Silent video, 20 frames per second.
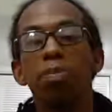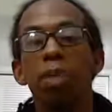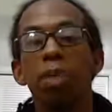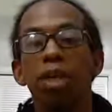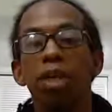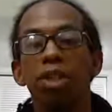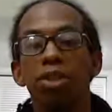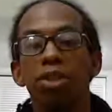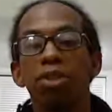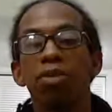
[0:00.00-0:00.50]

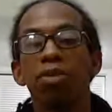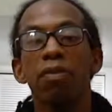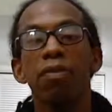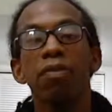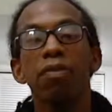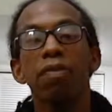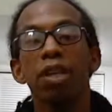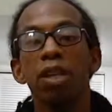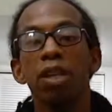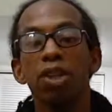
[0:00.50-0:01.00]
best to
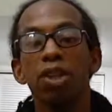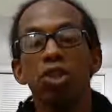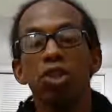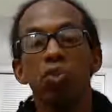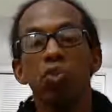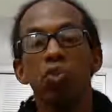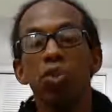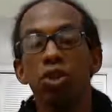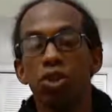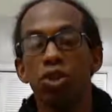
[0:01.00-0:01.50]

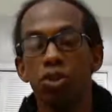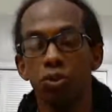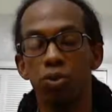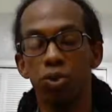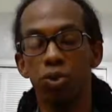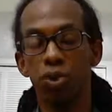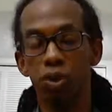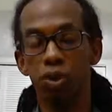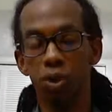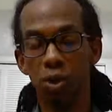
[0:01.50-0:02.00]
finish what
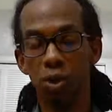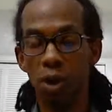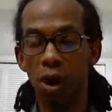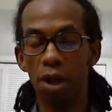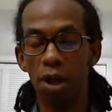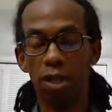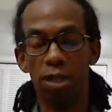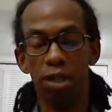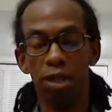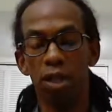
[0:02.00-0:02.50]
you
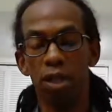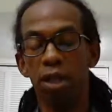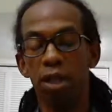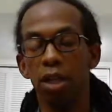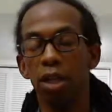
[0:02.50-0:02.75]
start.